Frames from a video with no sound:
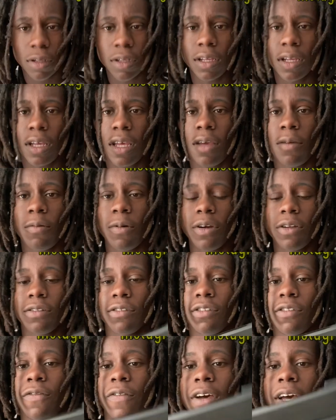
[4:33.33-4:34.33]
It worked
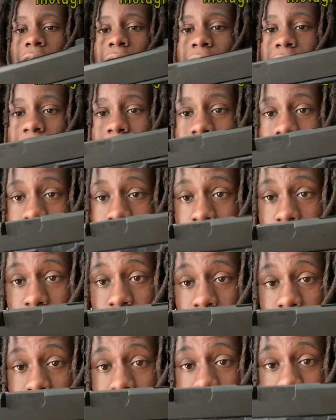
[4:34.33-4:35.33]
just fine after that,
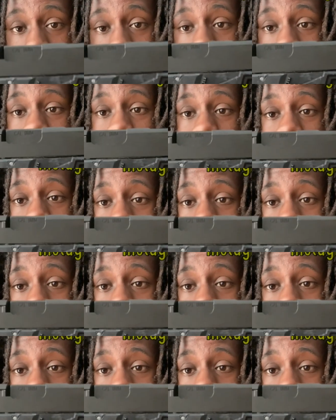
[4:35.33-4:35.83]
but